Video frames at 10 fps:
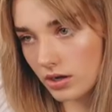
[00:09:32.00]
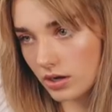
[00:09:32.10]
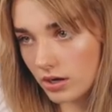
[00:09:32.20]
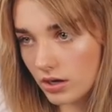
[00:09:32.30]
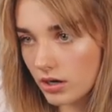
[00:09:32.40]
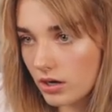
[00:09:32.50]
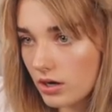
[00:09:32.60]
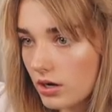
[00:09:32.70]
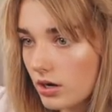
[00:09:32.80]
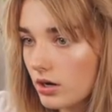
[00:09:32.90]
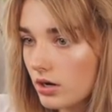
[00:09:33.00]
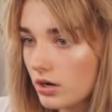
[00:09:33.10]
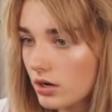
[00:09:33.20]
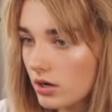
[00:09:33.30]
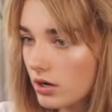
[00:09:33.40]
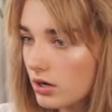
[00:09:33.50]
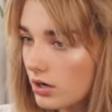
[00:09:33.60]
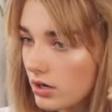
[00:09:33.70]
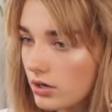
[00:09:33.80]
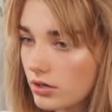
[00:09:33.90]

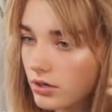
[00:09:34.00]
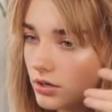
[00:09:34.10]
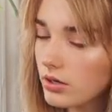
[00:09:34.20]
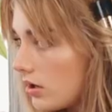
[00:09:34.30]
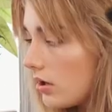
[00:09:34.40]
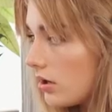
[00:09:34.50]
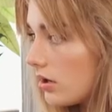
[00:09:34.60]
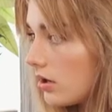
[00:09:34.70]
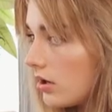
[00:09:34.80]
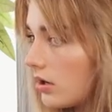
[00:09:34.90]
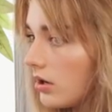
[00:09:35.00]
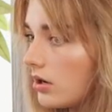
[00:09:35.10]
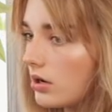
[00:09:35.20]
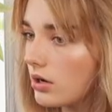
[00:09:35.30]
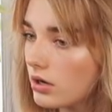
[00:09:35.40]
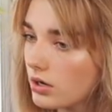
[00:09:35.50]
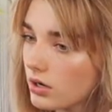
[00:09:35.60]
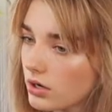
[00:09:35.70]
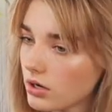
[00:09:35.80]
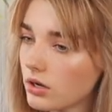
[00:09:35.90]

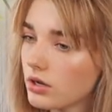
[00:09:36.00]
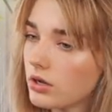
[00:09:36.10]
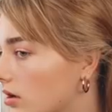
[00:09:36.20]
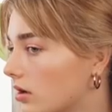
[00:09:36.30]
No one is speaking in this clip.